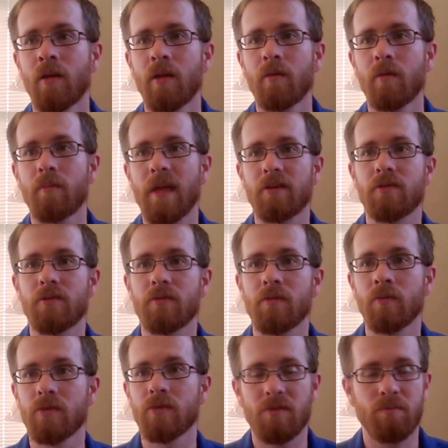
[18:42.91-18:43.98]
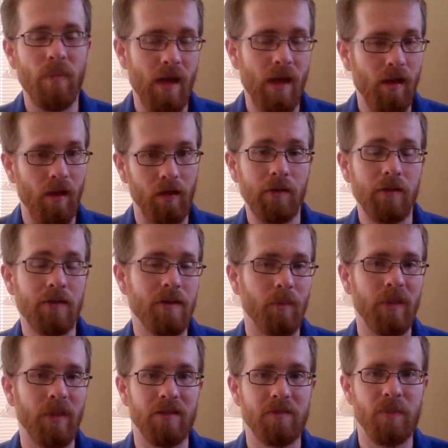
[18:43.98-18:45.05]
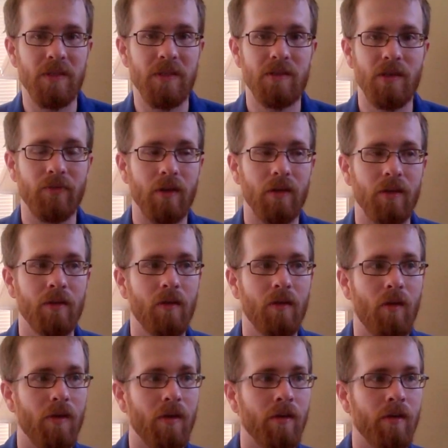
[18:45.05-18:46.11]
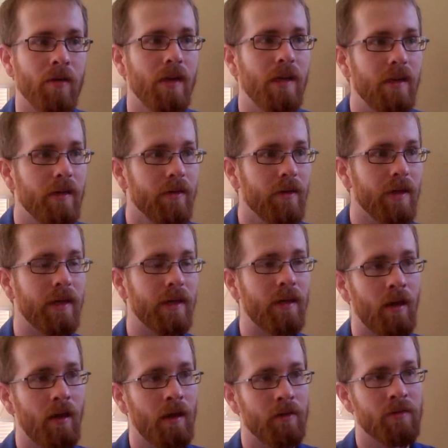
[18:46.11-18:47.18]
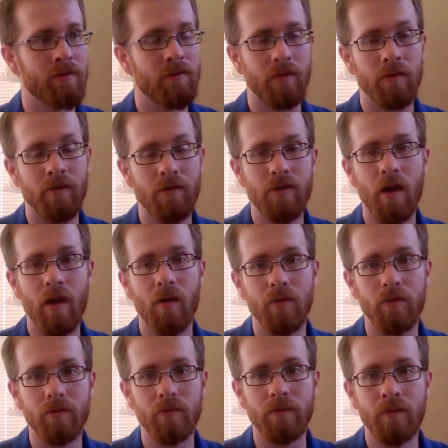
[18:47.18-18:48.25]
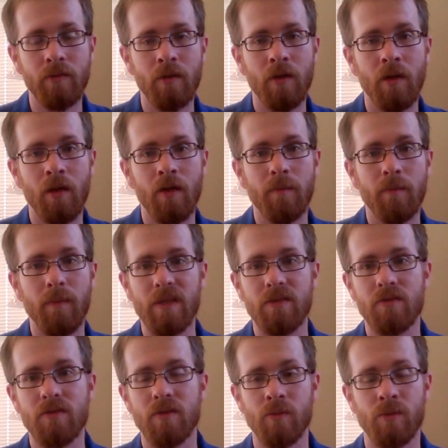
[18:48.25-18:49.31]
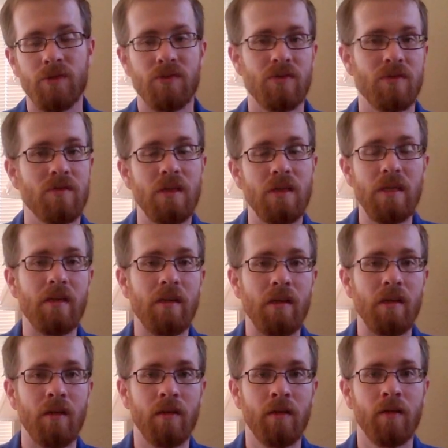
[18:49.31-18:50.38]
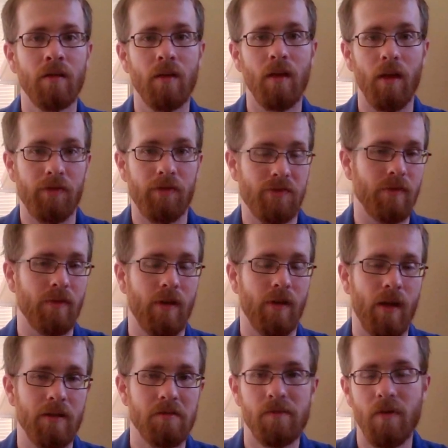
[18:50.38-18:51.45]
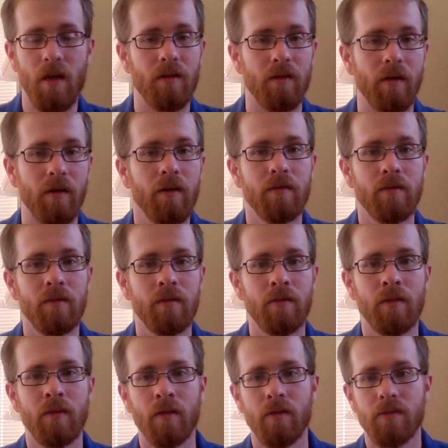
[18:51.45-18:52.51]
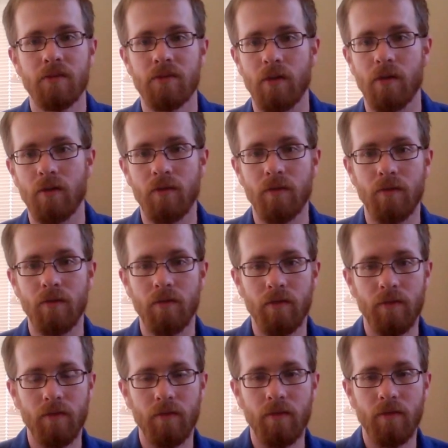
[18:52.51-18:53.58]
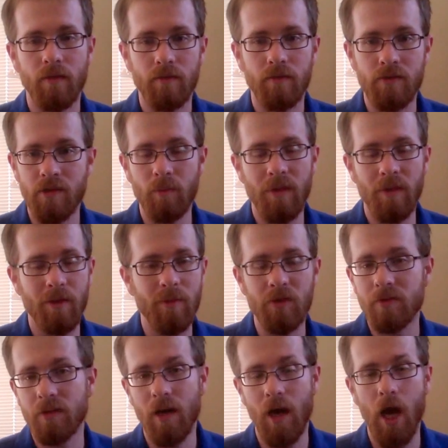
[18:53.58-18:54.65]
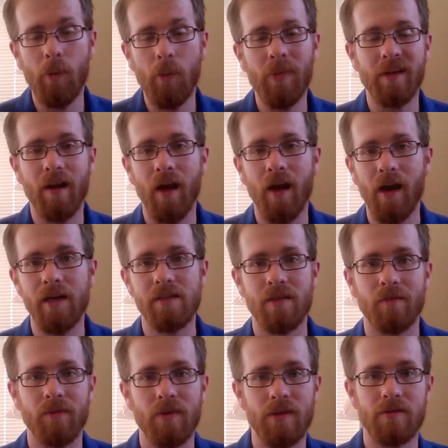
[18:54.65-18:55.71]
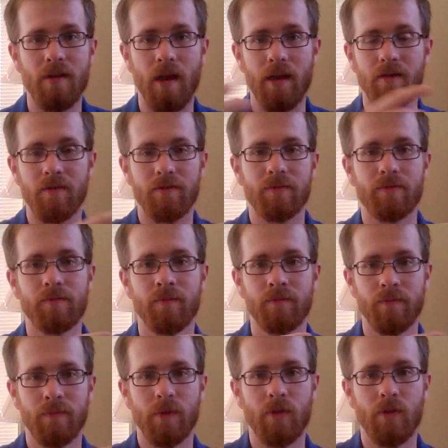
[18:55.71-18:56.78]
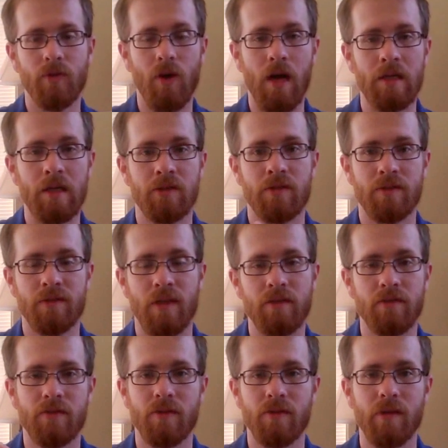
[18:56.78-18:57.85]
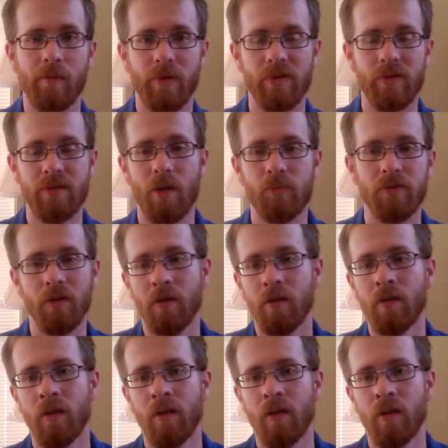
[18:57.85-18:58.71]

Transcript: makes you smell something specific, or hearing a certain tone makes you see certain kinds of color. So some of the most common kinds of this kind of cross-sensory perception